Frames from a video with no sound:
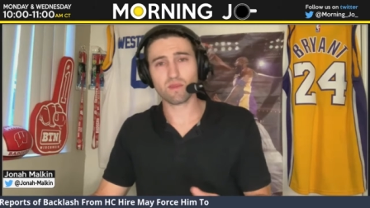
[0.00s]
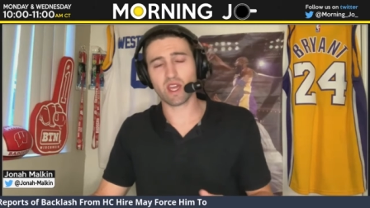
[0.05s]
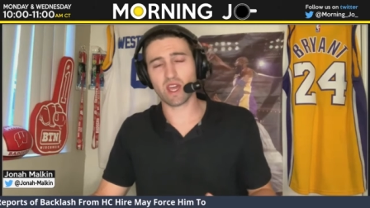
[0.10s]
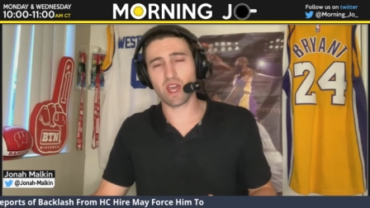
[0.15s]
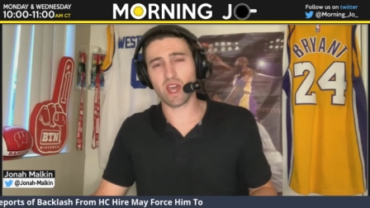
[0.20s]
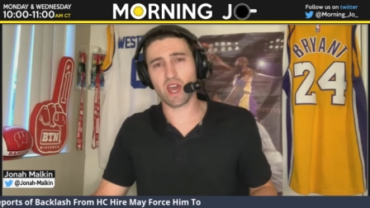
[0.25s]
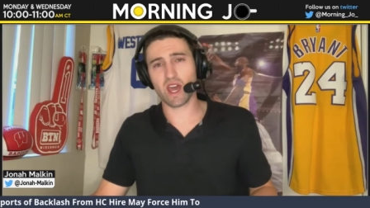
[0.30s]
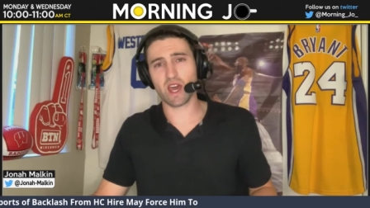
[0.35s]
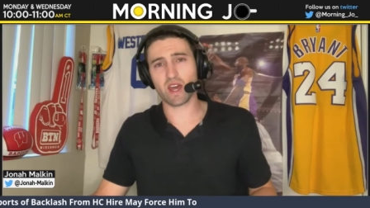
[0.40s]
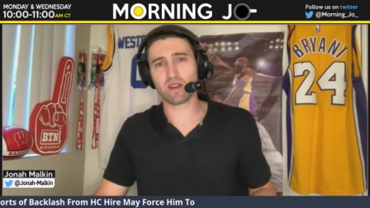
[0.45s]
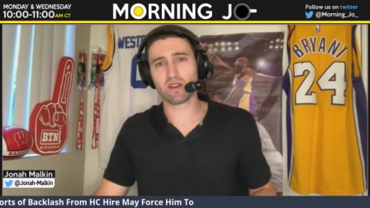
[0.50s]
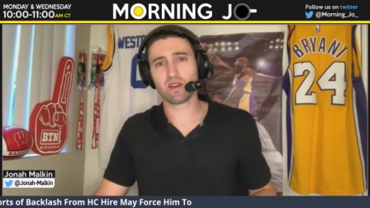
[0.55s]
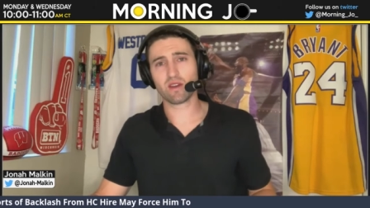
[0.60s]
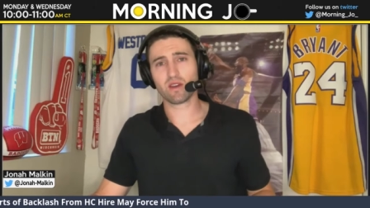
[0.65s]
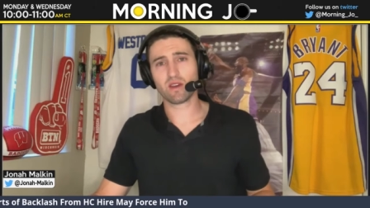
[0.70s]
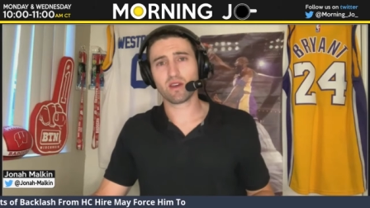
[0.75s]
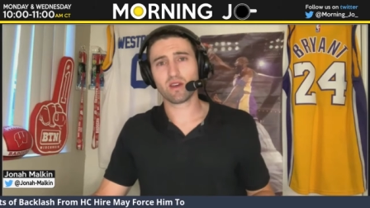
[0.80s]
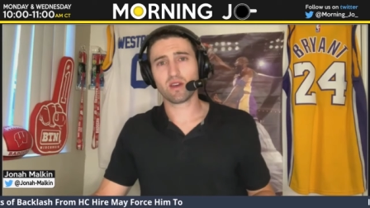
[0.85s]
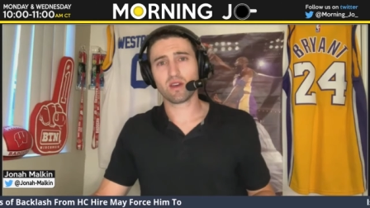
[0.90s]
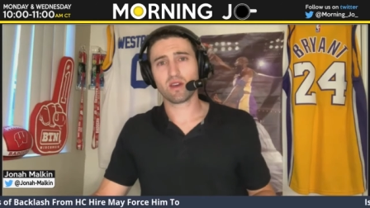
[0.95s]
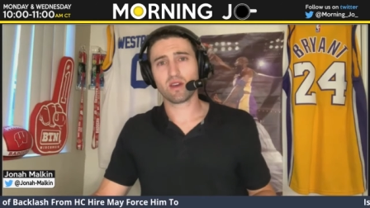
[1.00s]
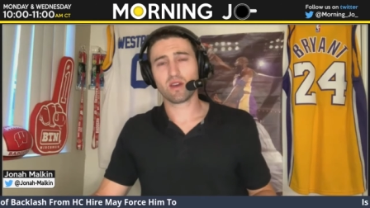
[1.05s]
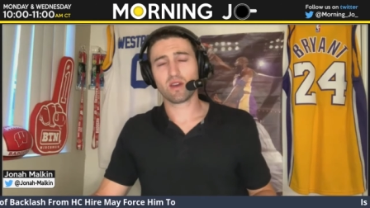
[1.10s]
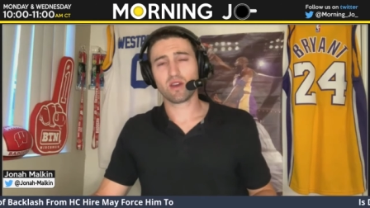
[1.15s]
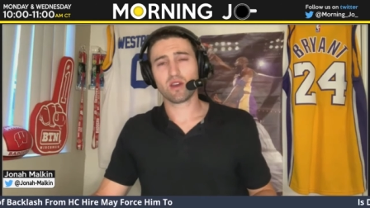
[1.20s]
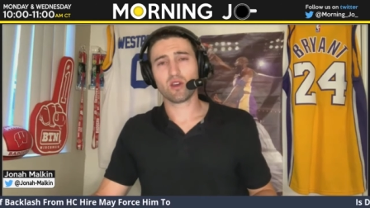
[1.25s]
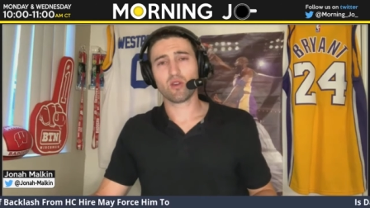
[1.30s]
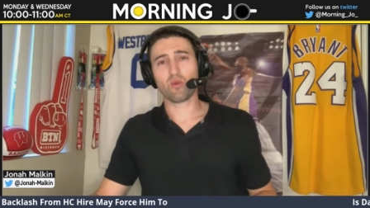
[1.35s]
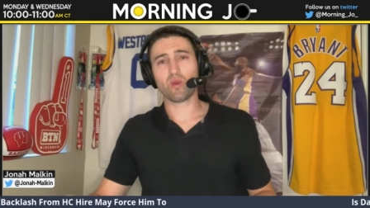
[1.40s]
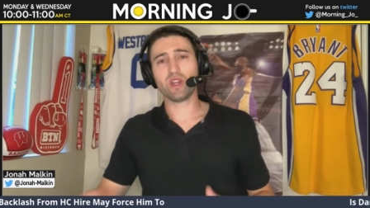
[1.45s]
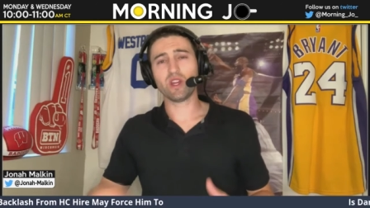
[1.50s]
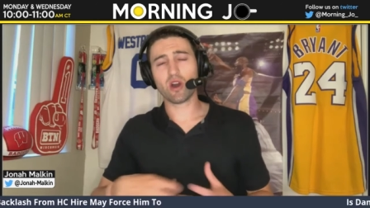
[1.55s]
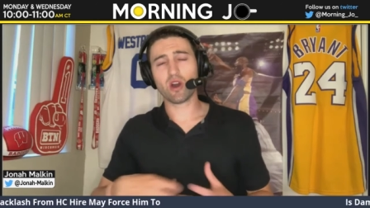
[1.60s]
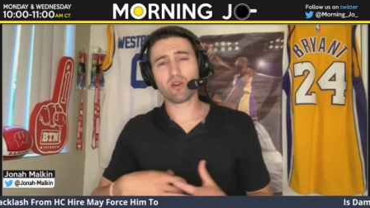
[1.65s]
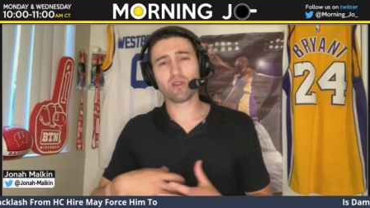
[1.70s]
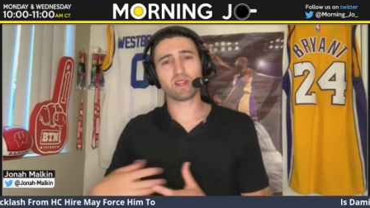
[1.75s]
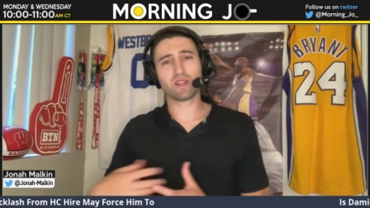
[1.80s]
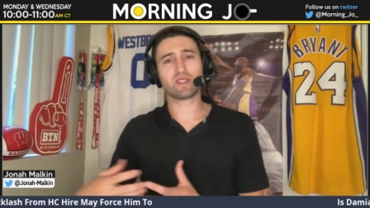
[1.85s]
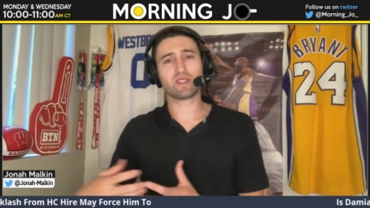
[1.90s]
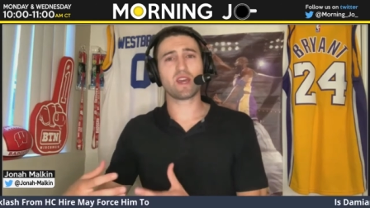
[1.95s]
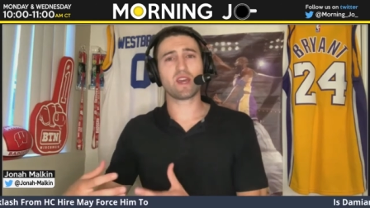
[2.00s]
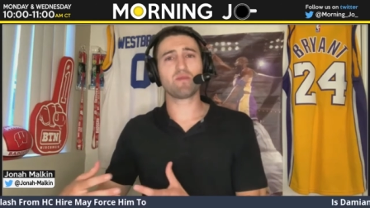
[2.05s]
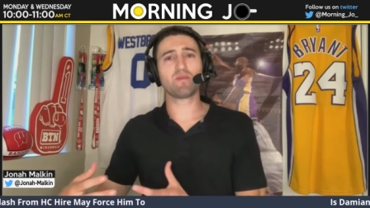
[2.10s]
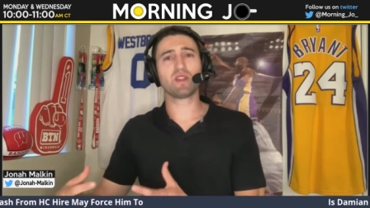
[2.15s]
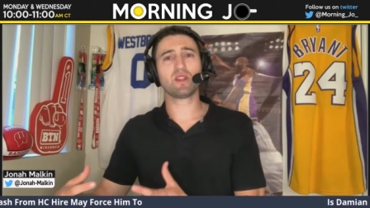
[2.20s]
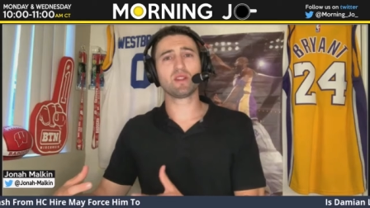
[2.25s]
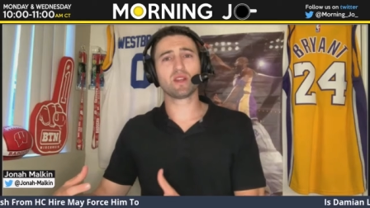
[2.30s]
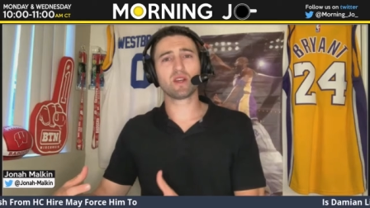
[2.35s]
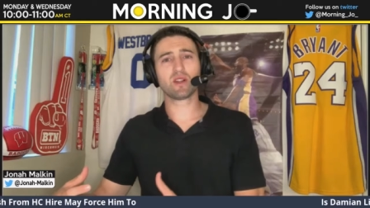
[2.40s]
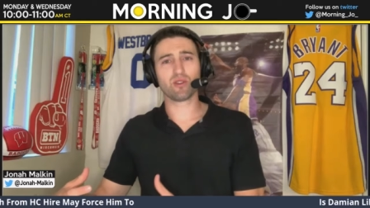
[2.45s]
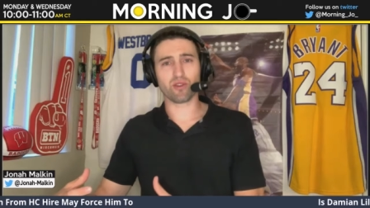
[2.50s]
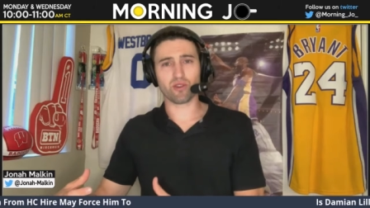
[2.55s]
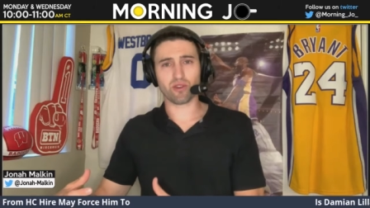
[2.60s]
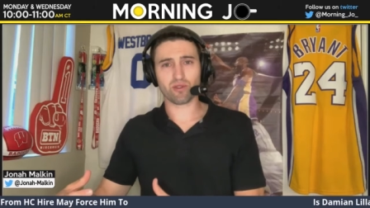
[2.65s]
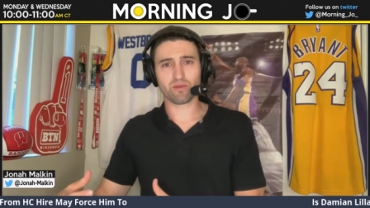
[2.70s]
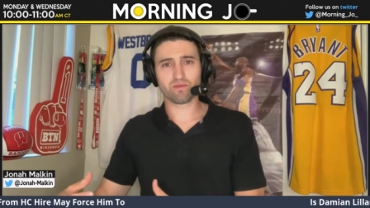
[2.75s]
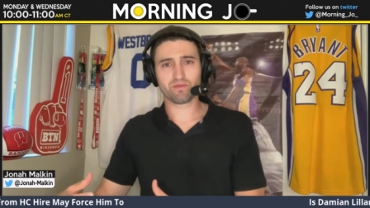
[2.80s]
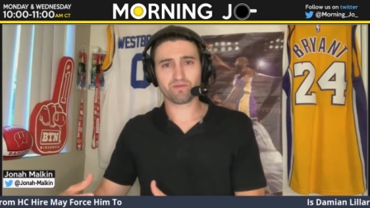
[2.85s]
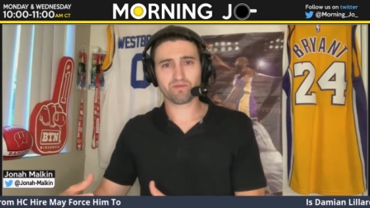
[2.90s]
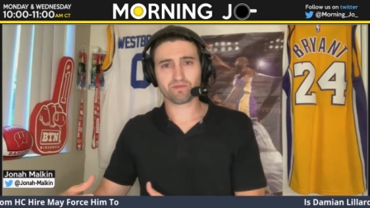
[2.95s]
And we know that Damian Lillard,